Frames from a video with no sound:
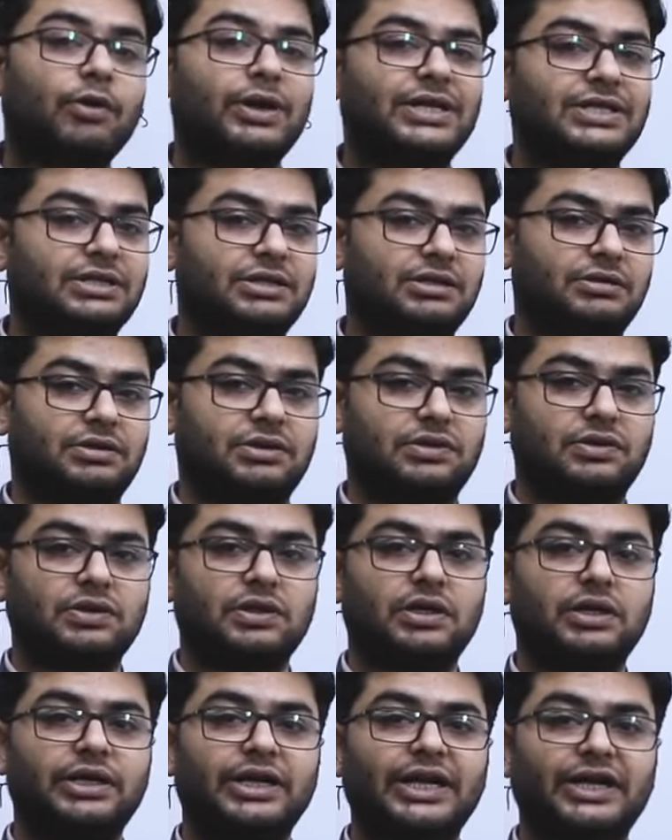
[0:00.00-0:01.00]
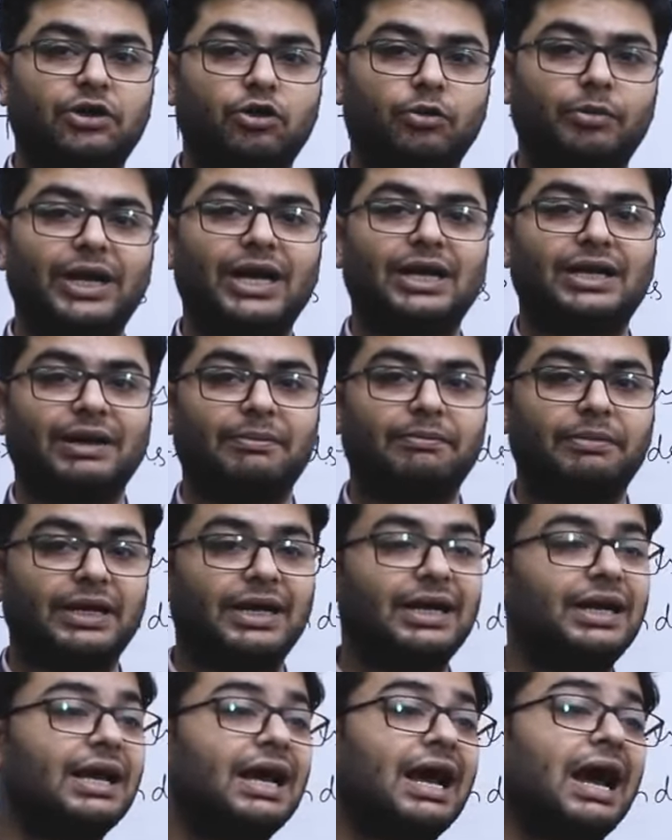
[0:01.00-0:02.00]
questions need to be
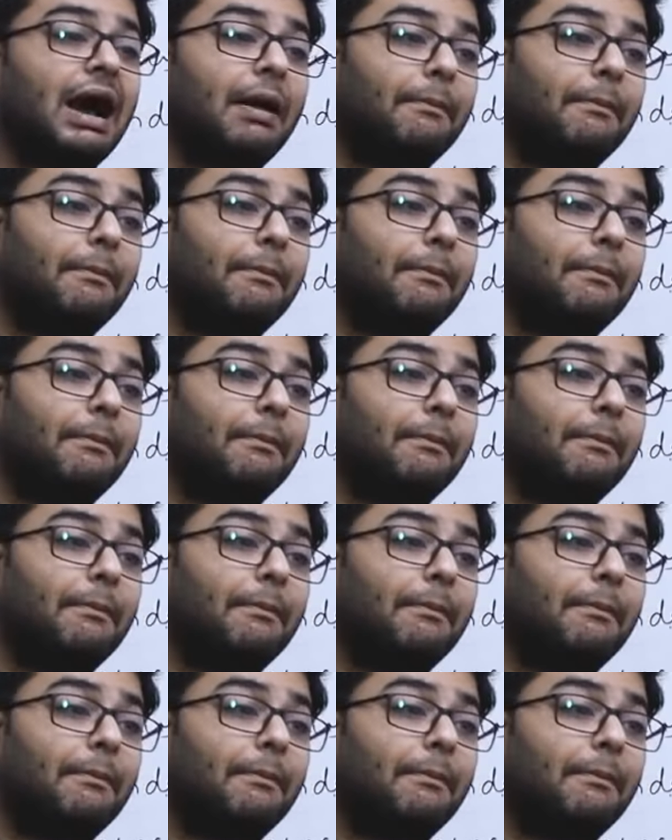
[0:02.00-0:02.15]
attempted,